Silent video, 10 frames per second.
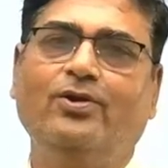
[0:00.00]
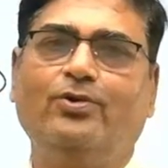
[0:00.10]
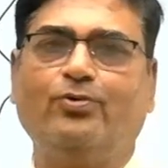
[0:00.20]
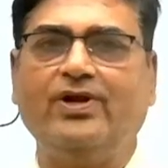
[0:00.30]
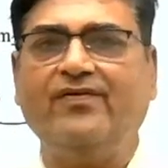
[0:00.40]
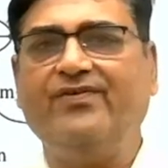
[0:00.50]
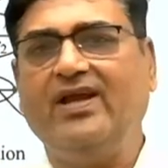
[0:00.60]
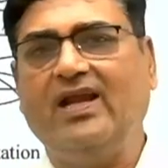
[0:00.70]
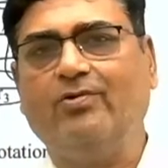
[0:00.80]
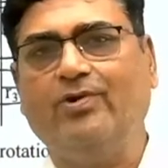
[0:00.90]
today we
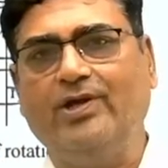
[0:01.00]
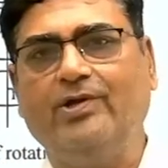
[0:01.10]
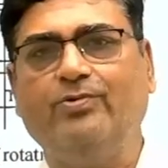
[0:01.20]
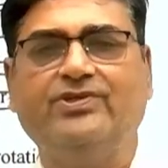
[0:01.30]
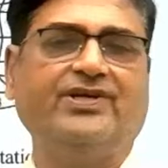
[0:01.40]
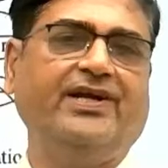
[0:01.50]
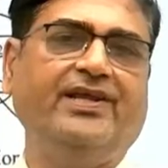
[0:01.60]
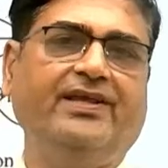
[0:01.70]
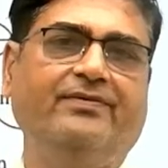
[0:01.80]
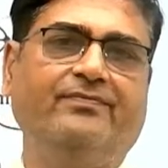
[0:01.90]
are going to
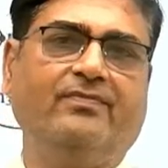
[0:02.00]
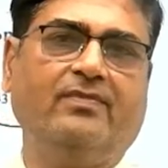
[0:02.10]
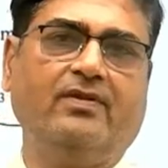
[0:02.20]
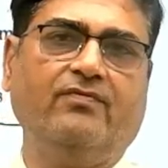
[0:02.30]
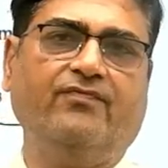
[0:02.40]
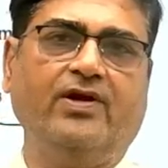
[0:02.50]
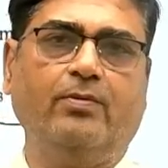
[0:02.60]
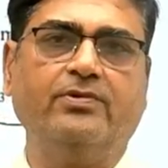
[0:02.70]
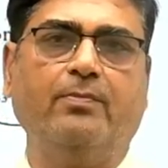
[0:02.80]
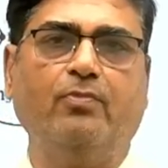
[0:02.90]
study one of
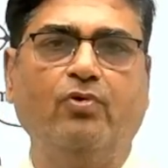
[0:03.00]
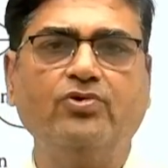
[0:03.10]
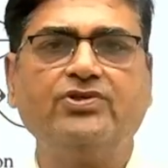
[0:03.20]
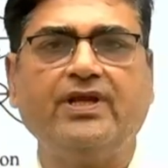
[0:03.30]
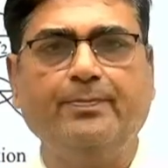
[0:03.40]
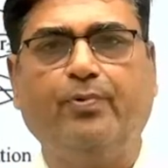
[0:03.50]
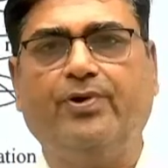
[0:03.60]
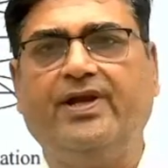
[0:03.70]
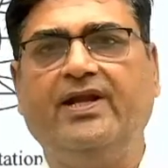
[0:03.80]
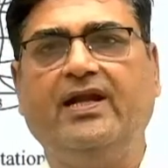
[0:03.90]
the most
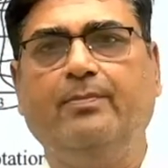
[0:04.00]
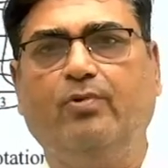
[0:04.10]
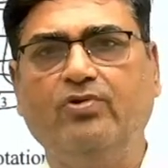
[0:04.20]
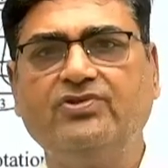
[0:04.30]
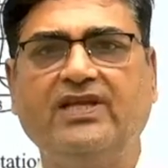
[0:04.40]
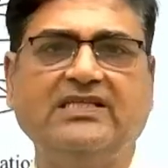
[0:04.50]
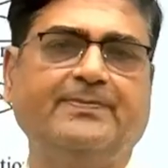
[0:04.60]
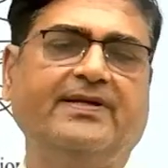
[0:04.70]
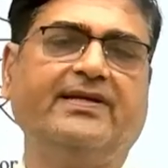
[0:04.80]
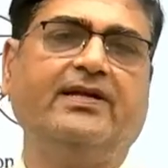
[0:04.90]
important and most
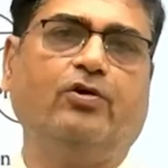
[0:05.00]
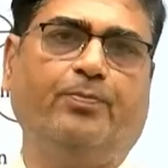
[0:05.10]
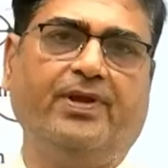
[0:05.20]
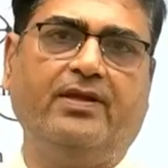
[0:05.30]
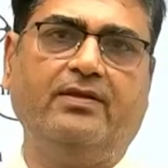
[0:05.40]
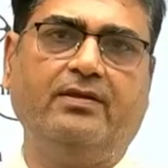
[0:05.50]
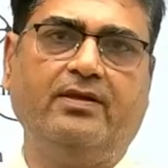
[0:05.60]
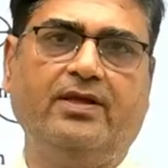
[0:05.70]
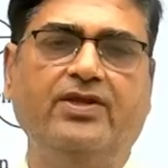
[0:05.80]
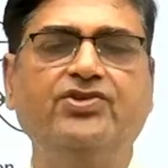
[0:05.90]
expected topic
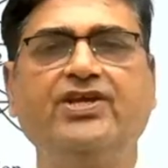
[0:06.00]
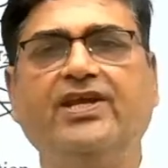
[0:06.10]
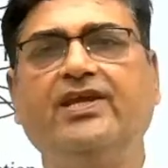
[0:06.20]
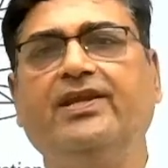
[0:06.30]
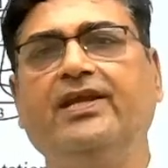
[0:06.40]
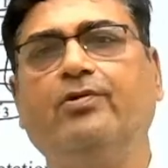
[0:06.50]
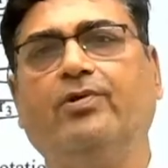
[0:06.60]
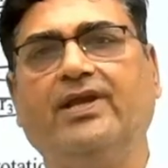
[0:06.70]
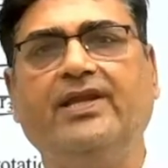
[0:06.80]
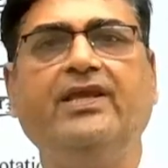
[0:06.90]
in JEE, Neet or
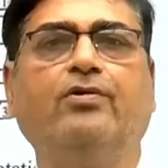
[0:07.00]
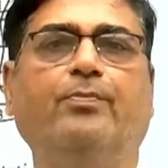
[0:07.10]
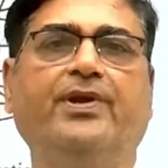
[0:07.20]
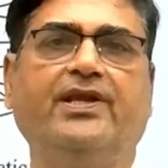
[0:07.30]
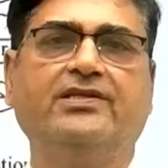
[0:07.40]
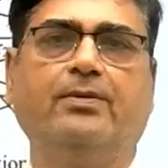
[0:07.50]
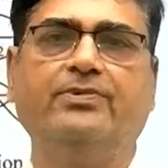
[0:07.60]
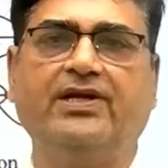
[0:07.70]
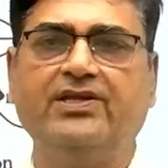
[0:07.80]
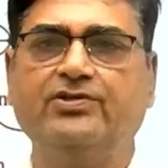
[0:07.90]
any competitive exam,
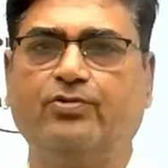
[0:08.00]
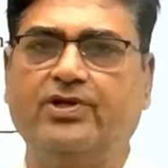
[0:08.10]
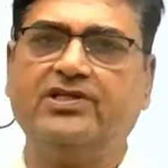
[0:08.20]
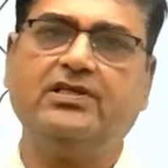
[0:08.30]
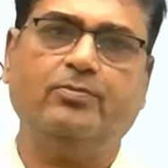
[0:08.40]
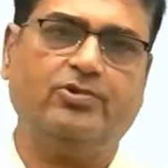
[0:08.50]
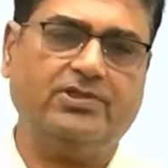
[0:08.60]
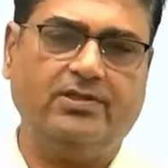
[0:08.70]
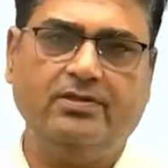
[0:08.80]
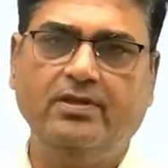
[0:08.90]
that is rotational
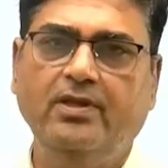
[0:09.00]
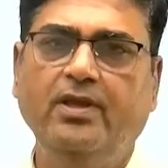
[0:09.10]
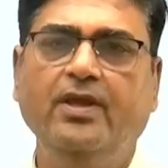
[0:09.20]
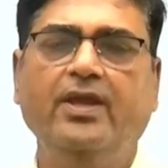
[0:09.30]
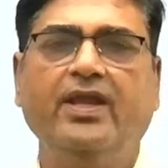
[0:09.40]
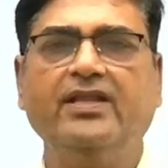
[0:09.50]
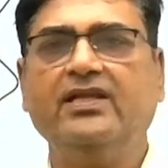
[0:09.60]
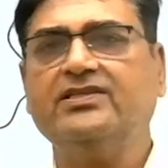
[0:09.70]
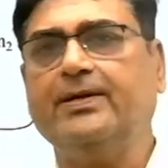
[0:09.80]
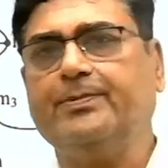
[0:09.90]
motion. In the
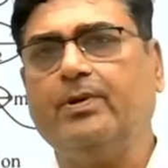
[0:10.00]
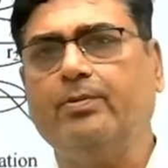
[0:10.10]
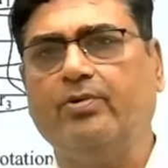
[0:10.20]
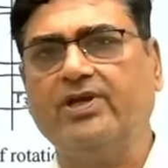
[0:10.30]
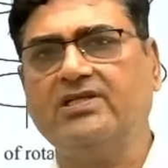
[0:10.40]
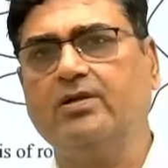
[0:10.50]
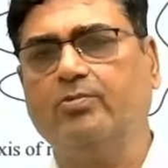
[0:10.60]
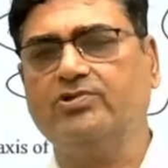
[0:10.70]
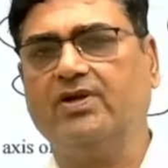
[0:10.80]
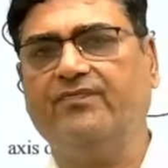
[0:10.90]
chapter of rotational
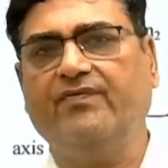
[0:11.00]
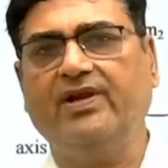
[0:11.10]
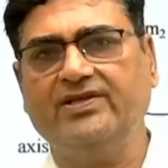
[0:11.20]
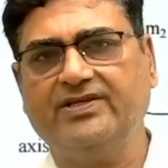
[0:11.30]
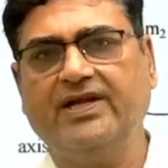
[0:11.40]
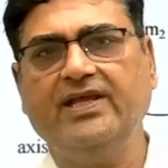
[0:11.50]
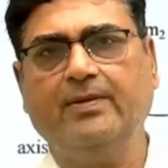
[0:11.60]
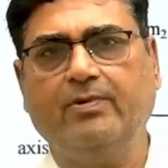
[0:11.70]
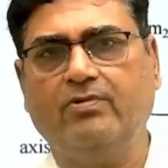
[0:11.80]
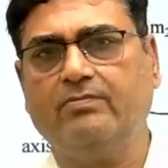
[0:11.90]
motion, we will study
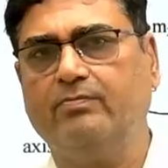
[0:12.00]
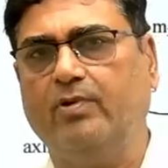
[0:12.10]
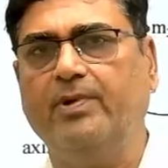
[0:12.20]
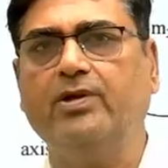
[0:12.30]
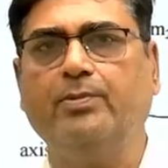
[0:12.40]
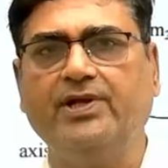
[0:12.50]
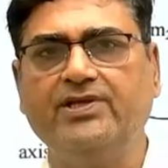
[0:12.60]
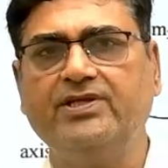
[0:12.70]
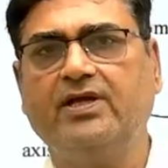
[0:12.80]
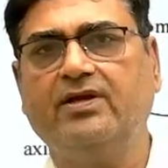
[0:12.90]
about moment of
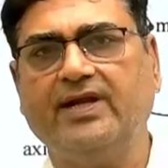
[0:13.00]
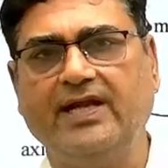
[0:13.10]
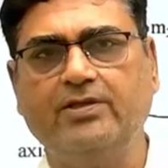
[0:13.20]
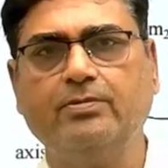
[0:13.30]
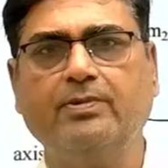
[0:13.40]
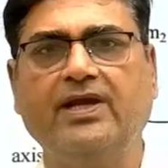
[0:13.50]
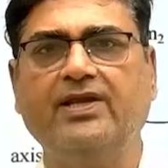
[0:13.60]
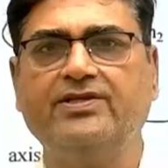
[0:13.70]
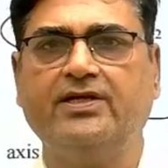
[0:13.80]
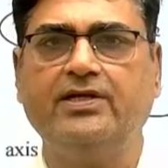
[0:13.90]
inertia, radius of
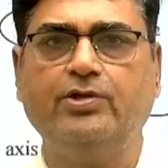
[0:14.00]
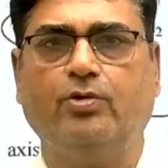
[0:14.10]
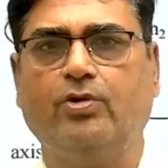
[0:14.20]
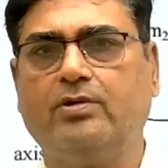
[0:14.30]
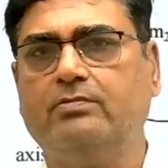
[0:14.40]
gyration, torque,